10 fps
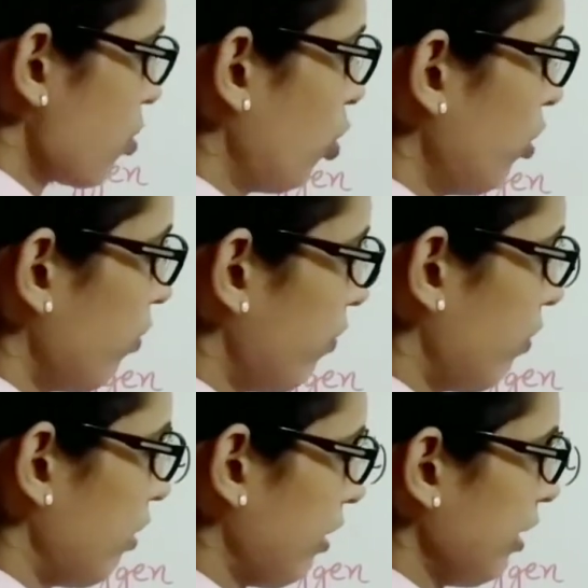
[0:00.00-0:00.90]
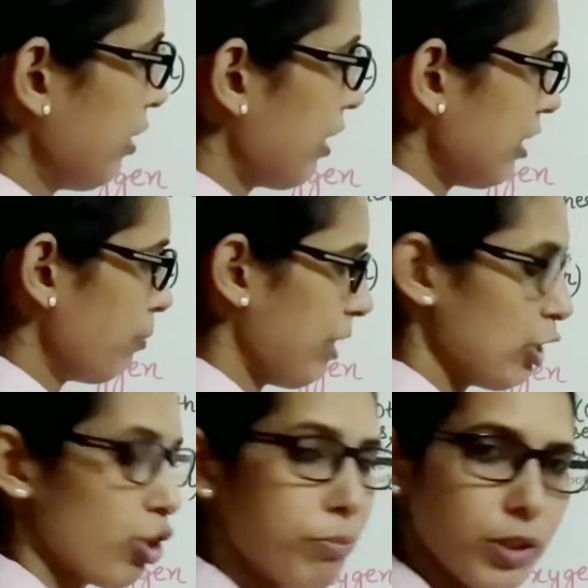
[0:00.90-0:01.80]
So in the
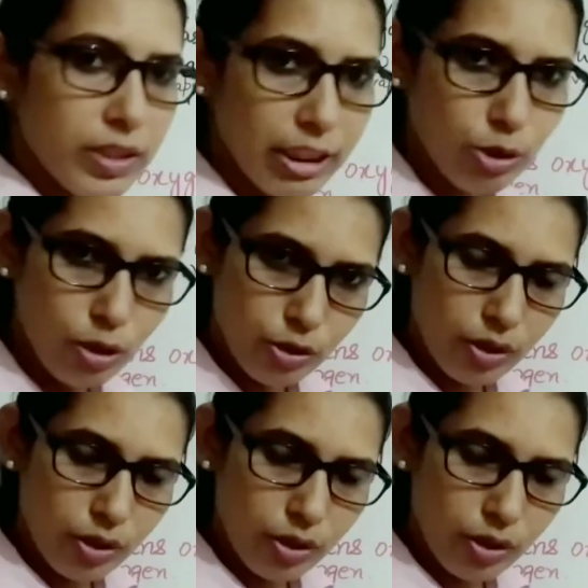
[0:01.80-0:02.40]
respiration process